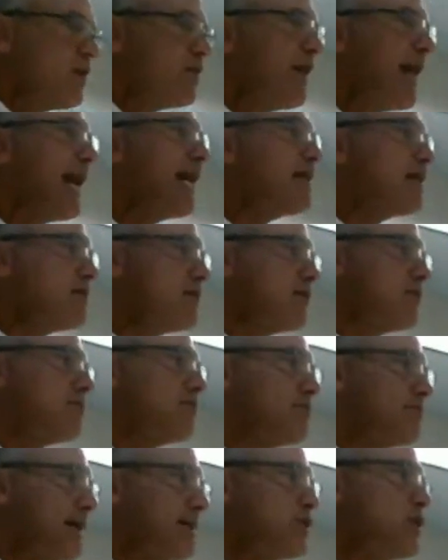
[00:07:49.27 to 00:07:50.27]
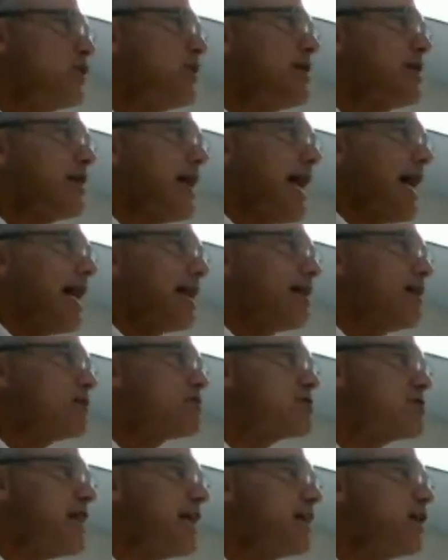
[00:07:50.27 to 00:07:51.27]
That by doing that, it'll
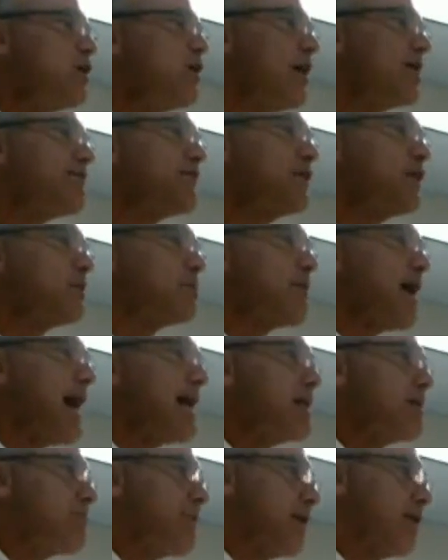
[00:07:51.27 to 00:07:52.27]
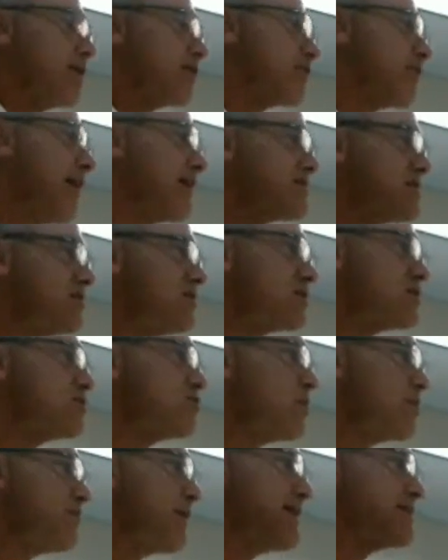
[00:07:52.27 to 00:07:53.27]
set you up for your body paragraphs, and this is
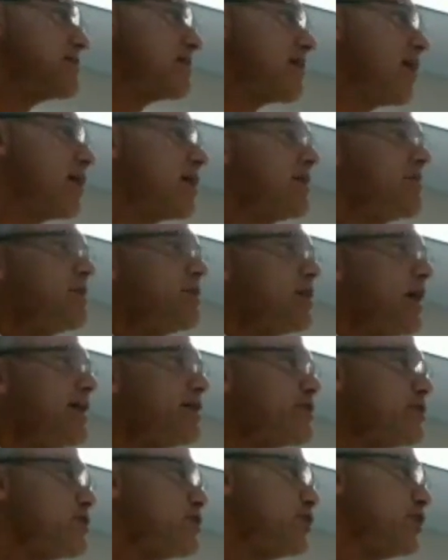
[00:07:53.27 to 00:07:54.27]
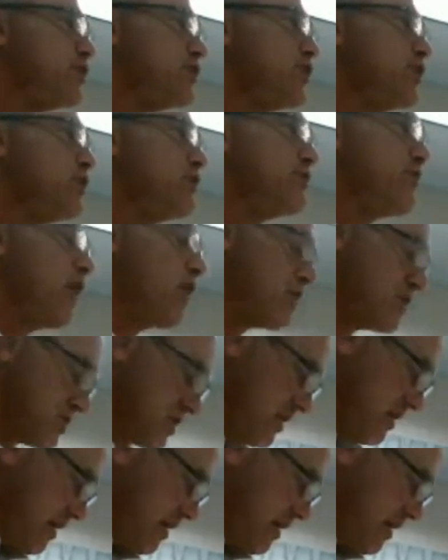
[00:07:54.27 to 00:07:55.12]
what basic argumentation should do, folks.